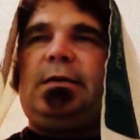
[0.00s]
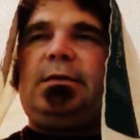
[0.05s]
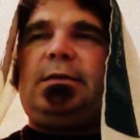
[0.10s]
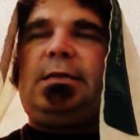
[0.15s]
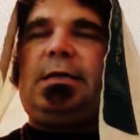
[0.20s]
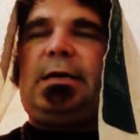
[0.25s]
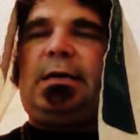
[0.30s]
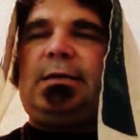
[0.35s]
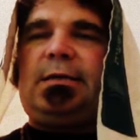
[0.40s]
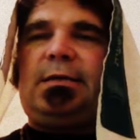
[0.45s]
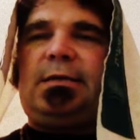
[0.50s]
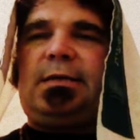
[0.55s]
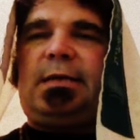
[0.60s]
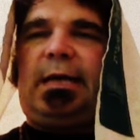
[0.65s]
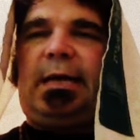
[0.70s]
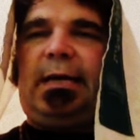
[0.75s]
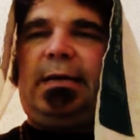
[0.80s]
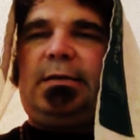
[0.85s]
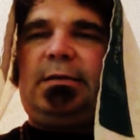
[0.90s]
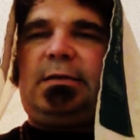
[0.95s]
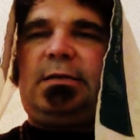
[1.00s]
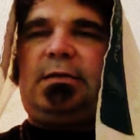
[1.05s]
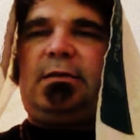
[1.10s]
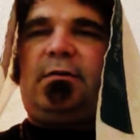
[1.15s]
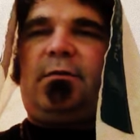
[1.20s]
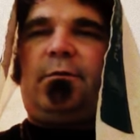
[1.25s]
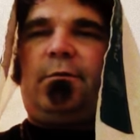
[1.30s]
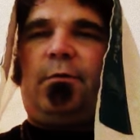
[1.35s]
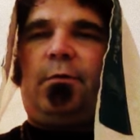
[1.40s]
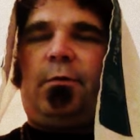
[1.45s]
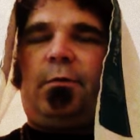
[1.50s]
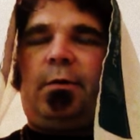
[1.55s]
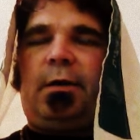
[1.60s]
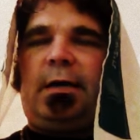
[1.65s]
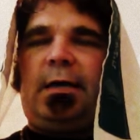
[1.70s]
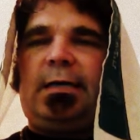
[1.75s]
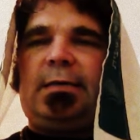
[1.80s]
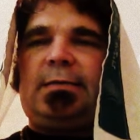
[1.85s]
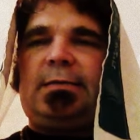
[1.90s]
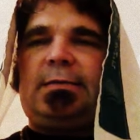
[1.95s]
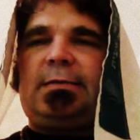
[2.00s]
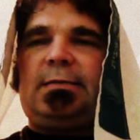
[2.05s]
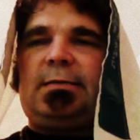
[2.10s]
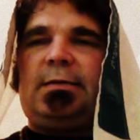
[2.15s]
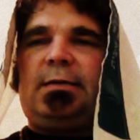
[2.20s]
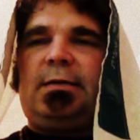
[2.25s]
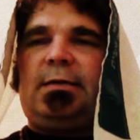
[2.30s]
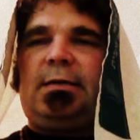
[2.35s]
does things for us